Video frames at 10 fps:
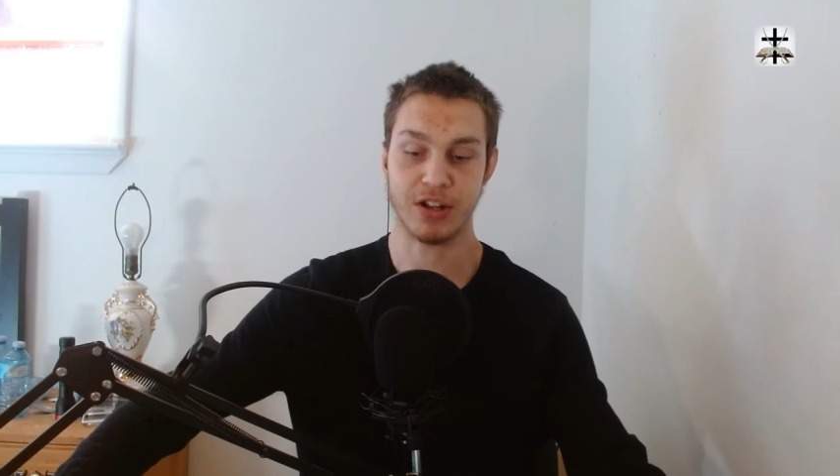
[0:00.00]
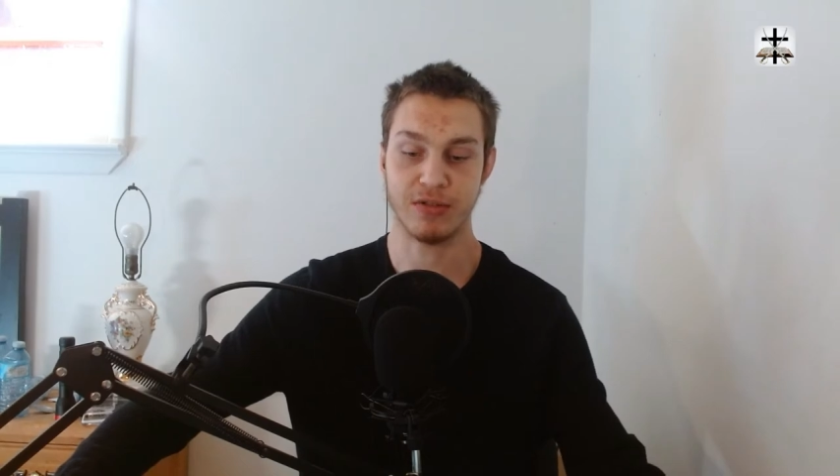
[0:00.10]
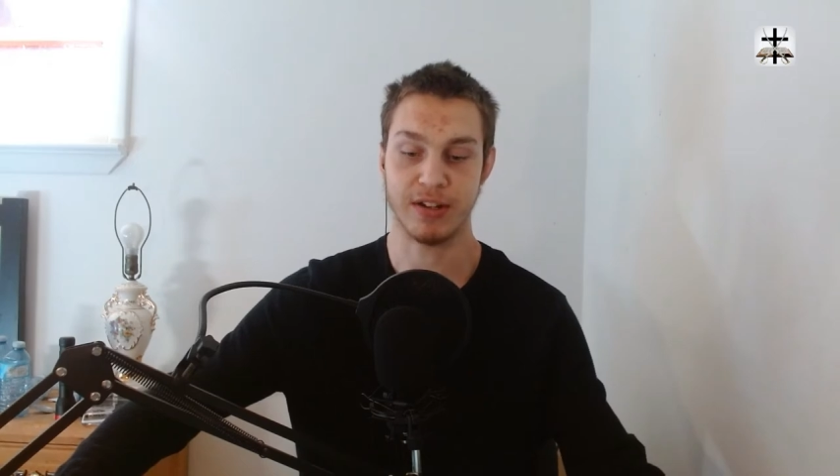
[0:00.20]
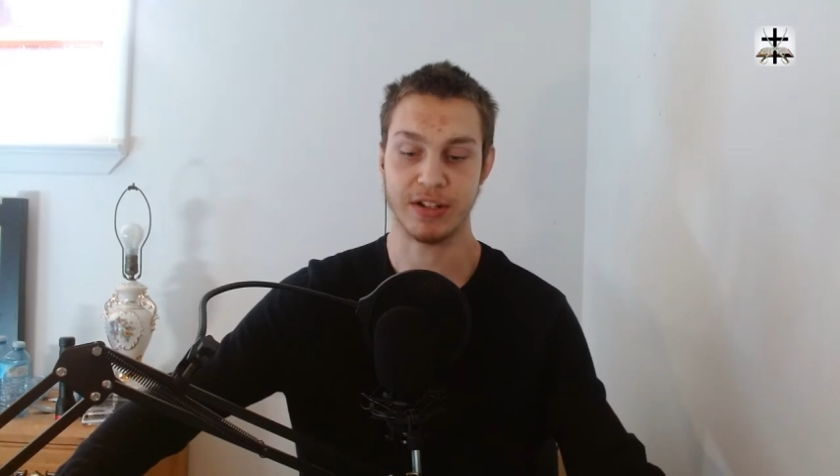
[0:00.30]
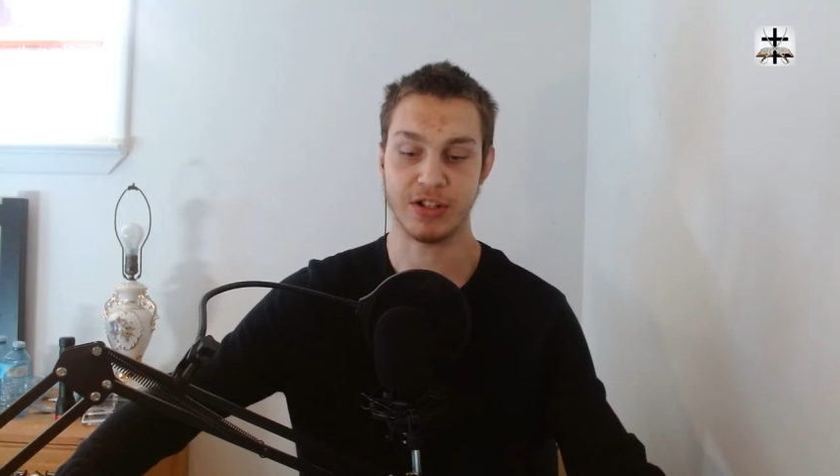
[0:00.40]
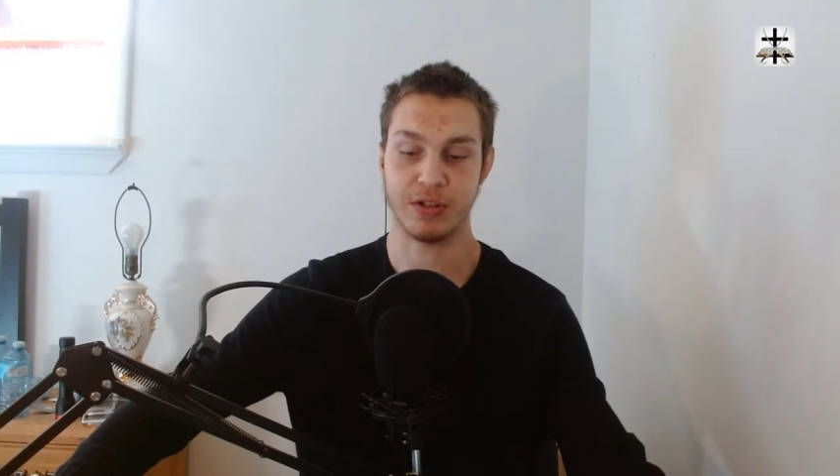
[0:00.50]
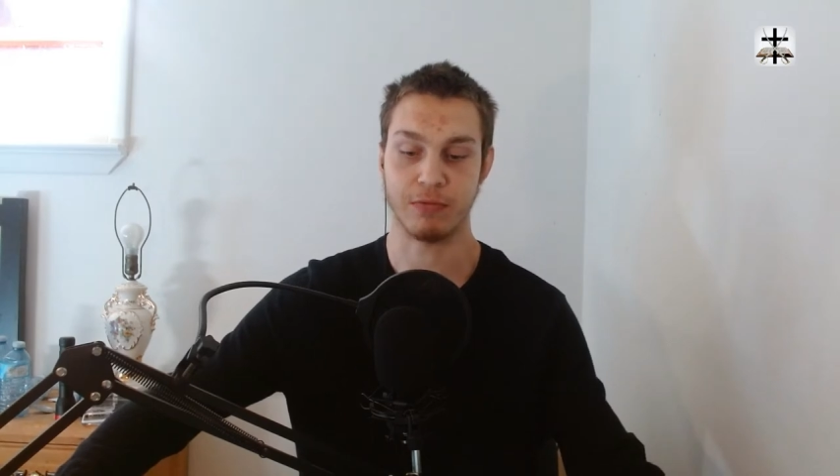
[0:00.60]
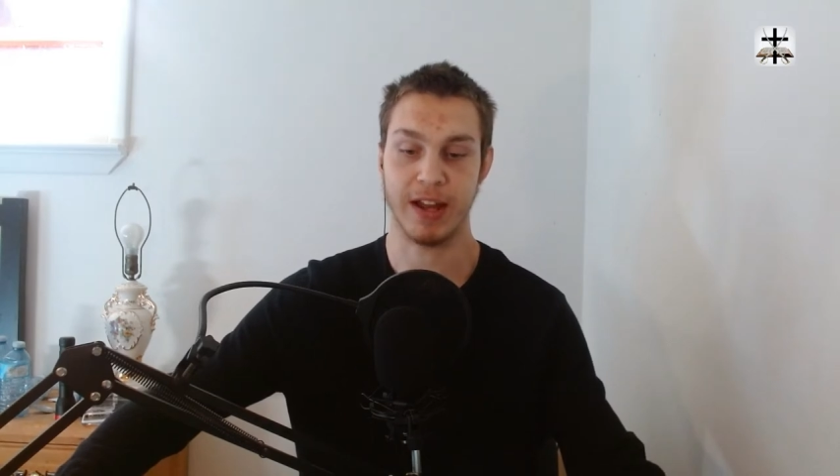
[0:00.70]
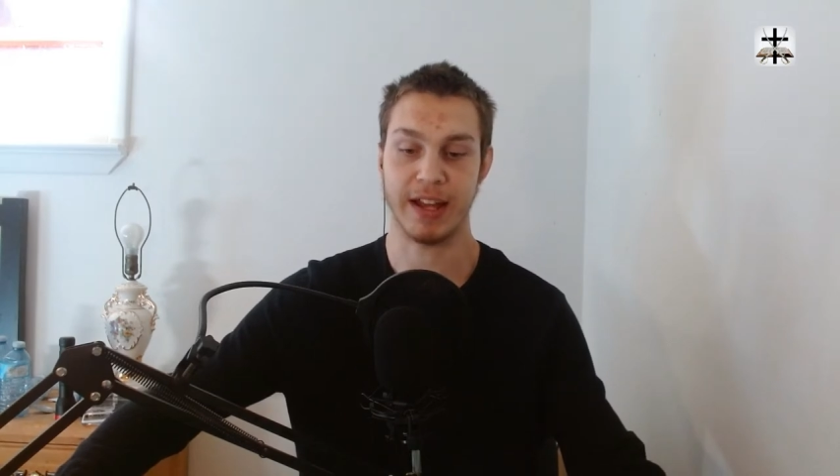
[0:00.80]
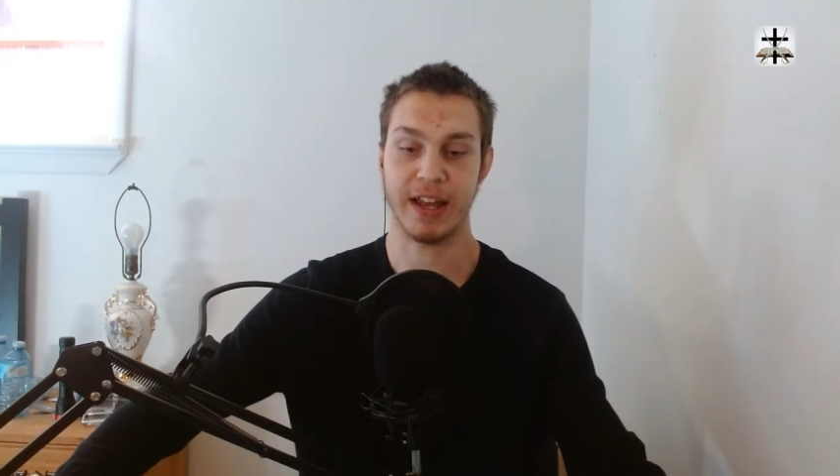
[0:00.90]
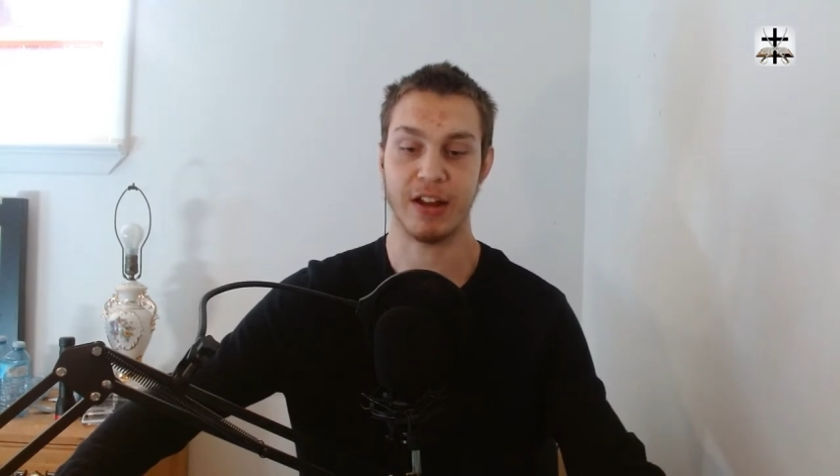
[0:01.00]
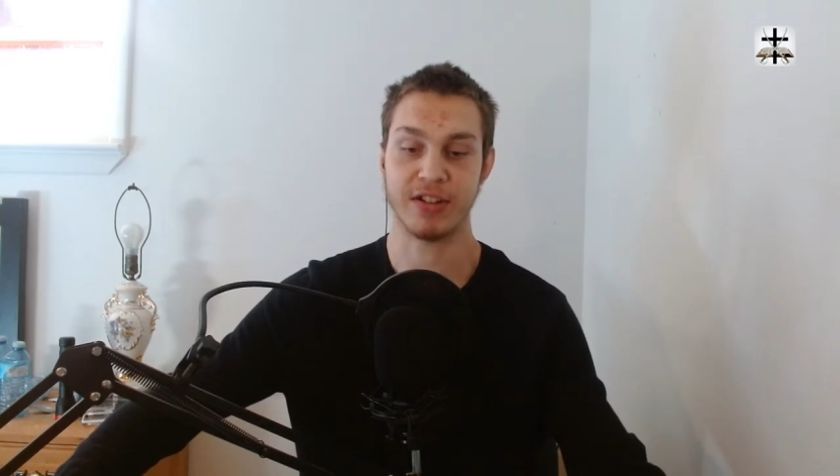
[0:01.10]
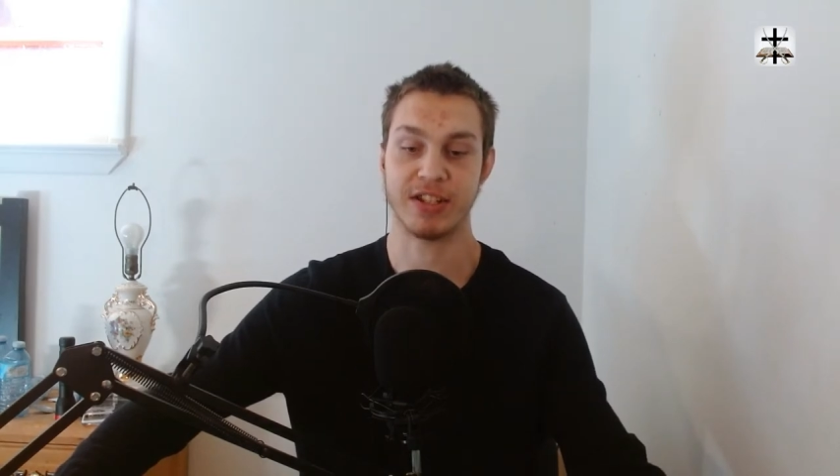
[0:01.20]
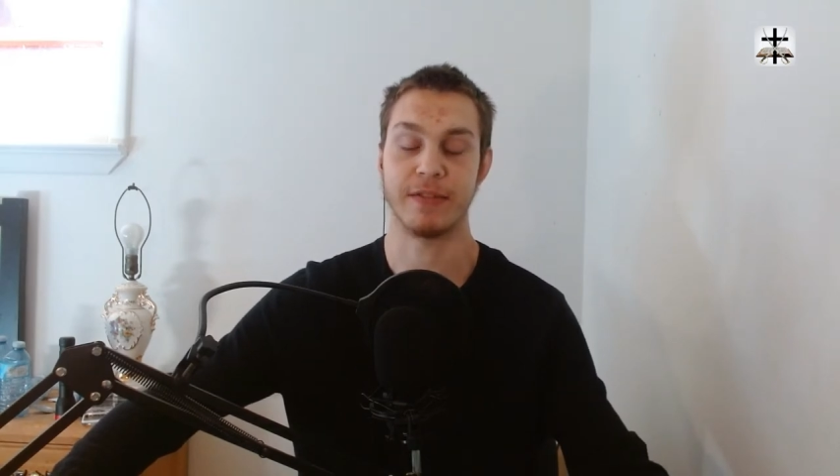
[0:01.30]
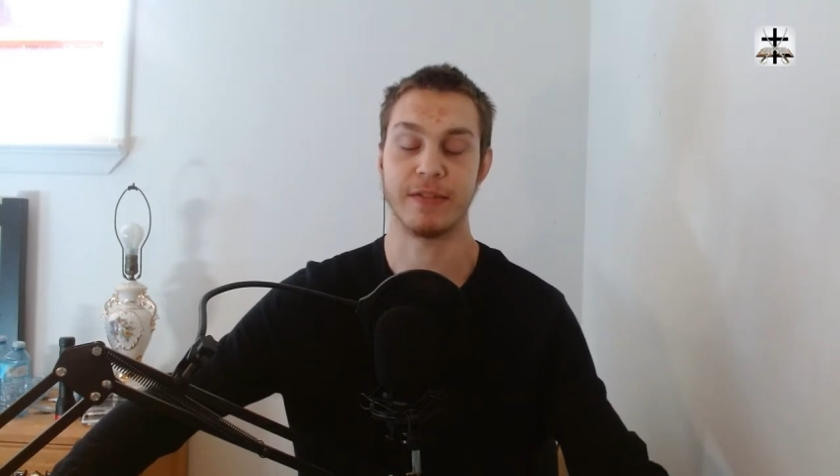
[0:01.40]
showing just the rank
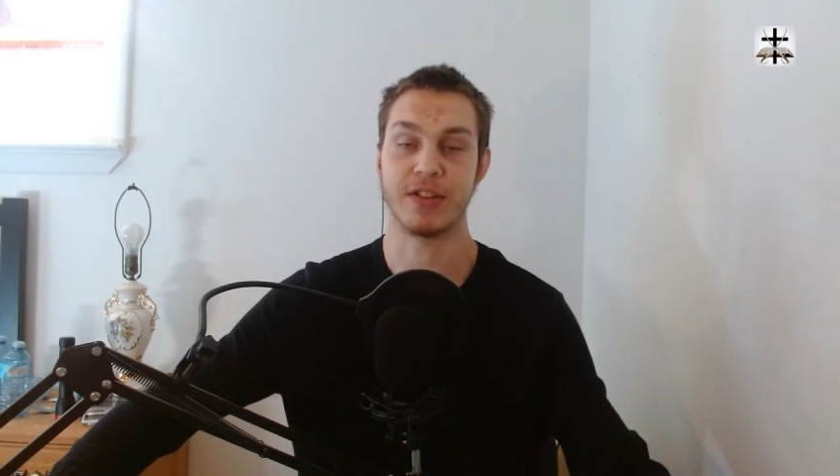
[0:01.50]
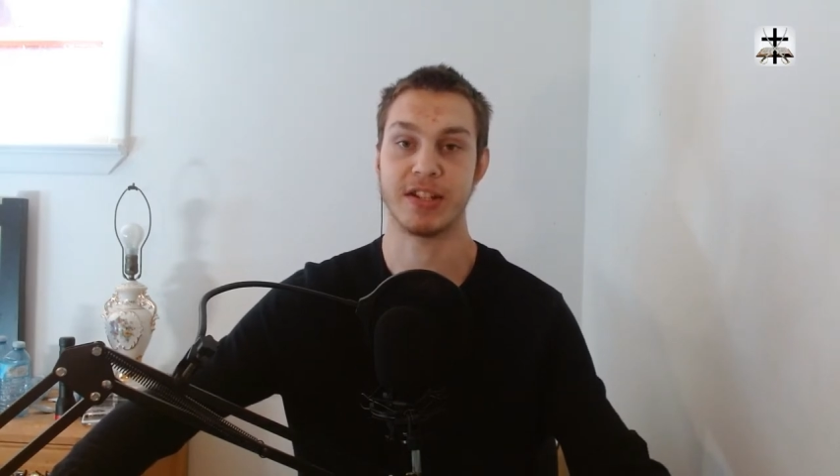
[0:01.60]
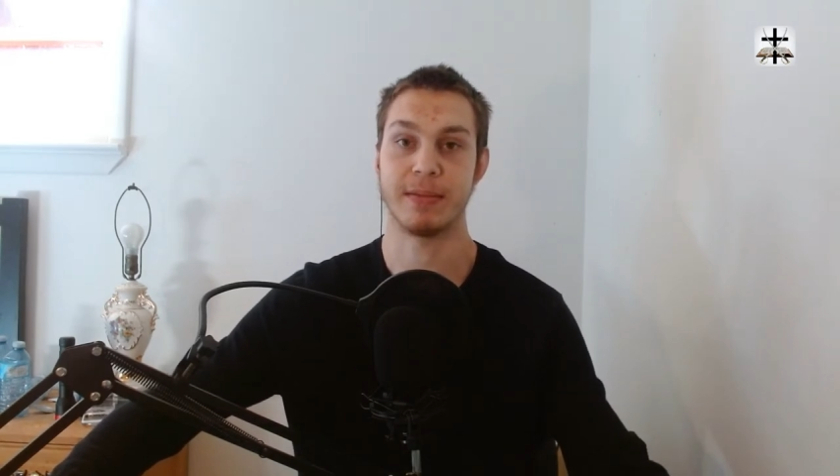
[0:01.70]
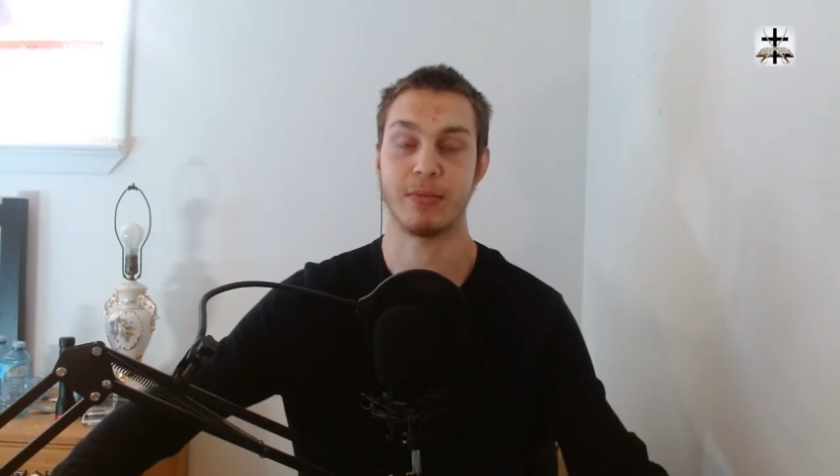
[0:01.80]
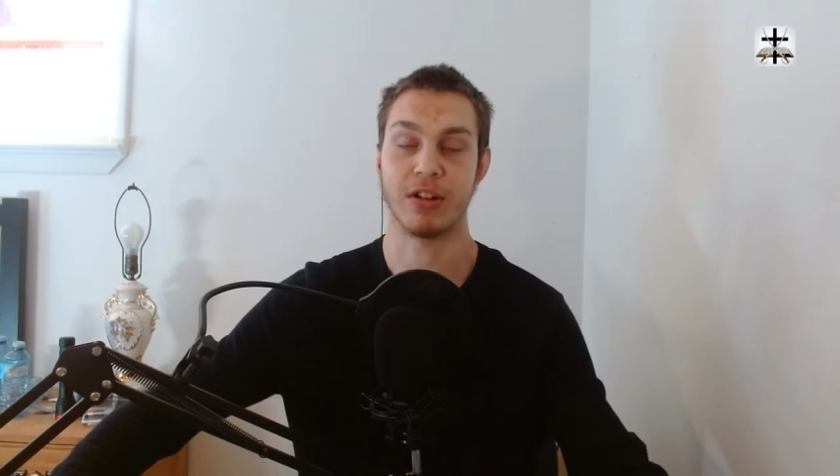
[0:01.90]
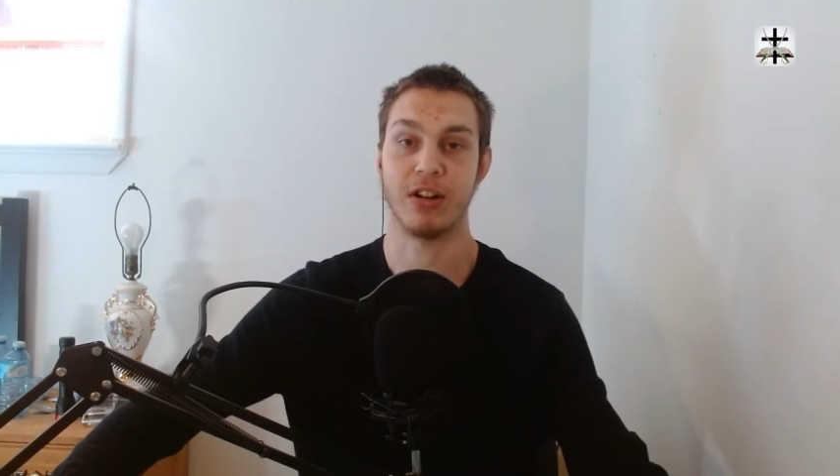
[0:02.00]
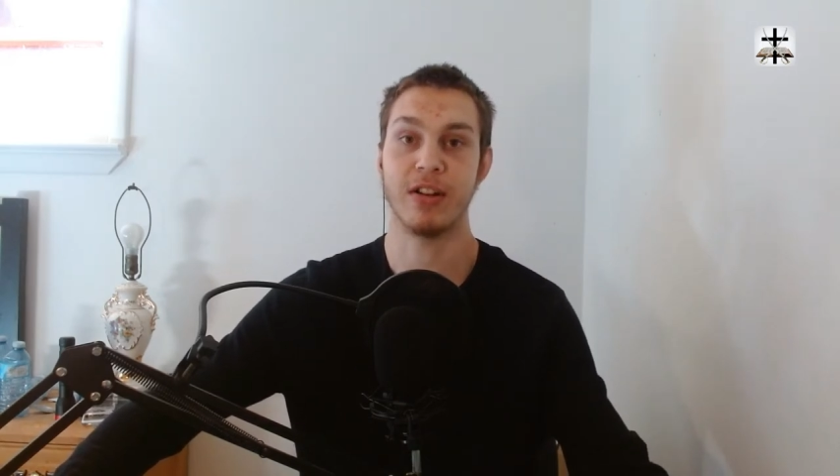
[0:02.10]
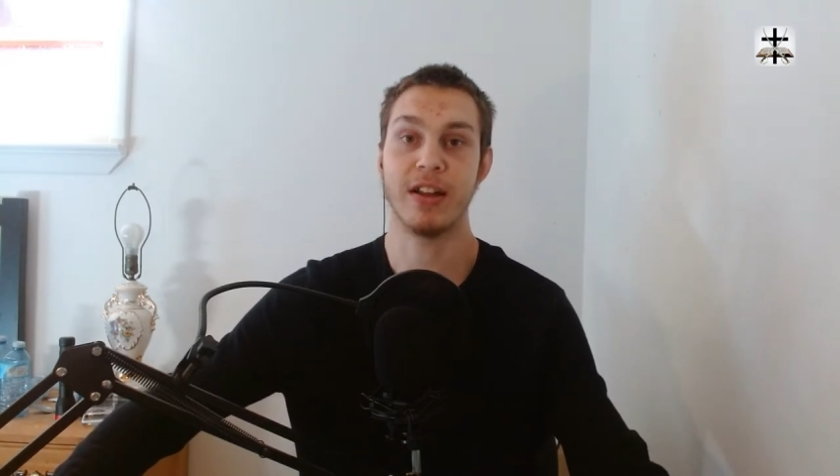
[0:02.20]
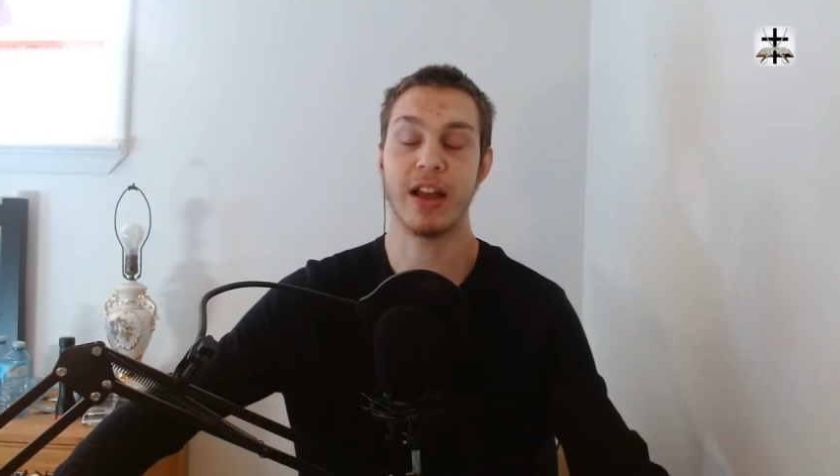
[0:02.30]
heresy of Jesse Morrell